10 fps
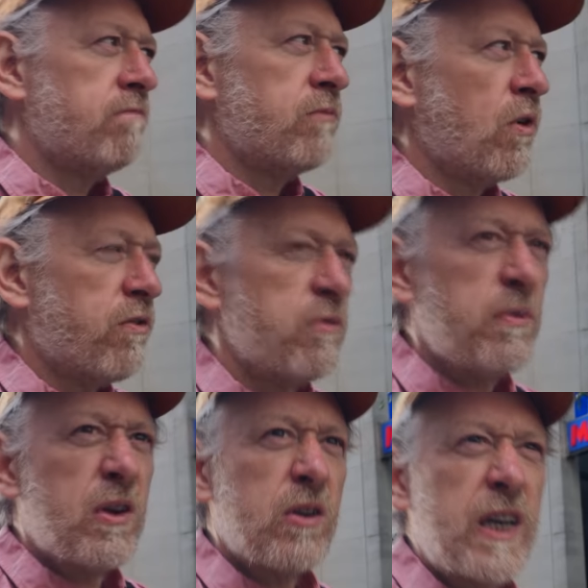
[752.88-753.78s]
Not through
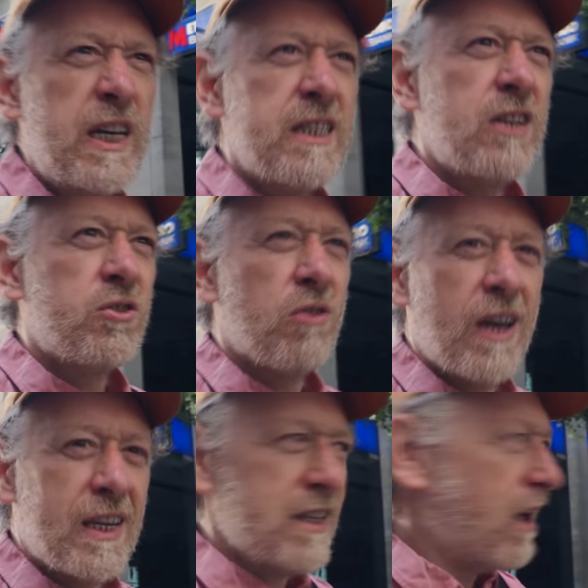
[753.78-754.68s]
what he did during
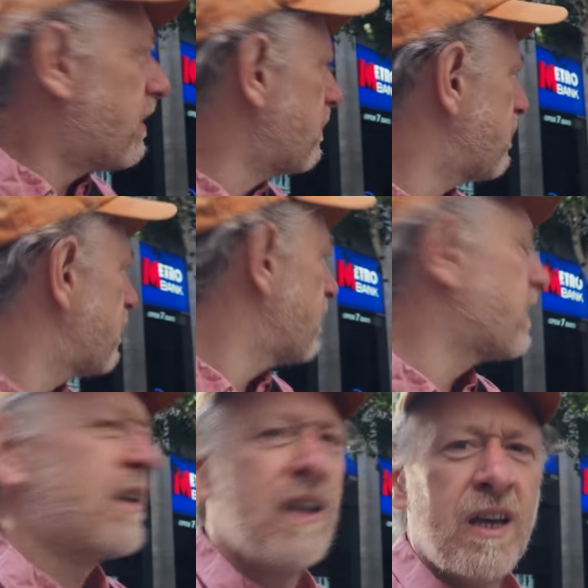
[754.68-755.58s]
his life,
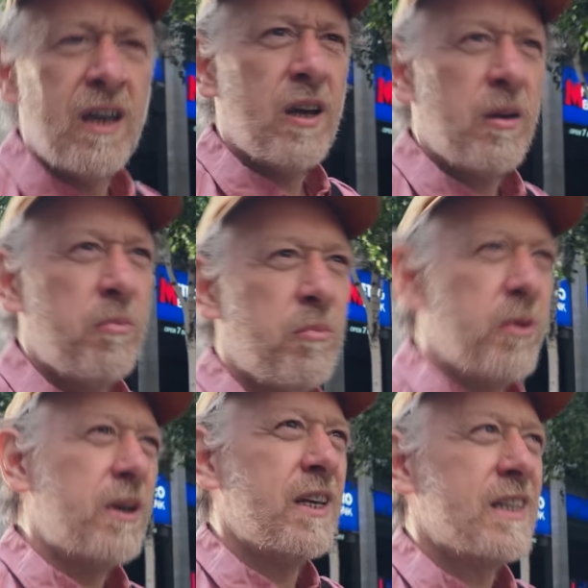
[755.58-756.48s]

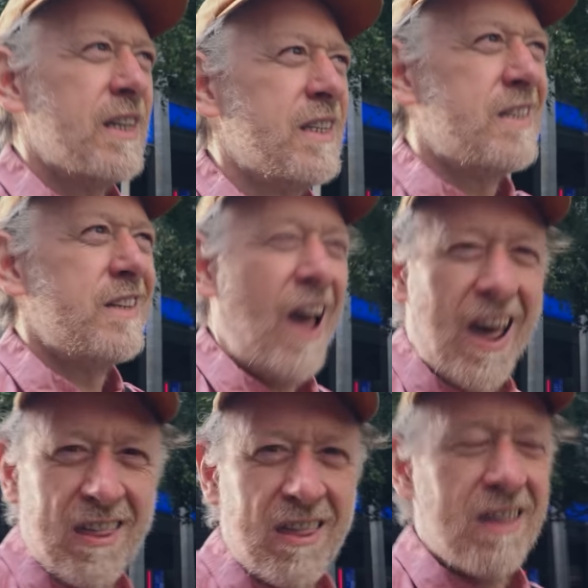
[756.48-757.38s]
but it's his
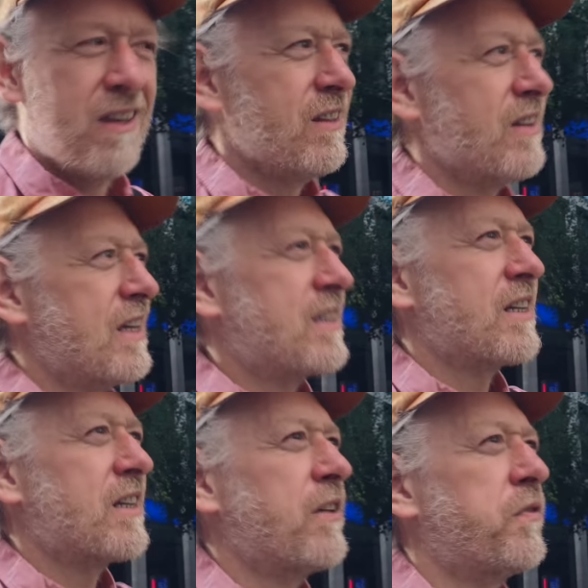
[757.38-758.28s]
death that is
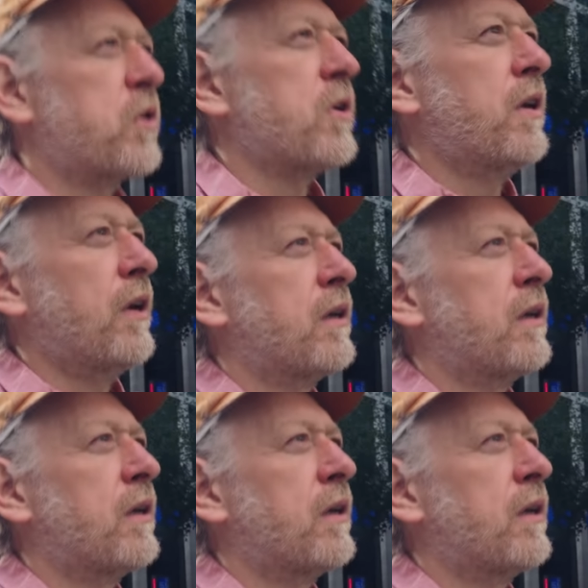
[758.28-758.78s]
significant.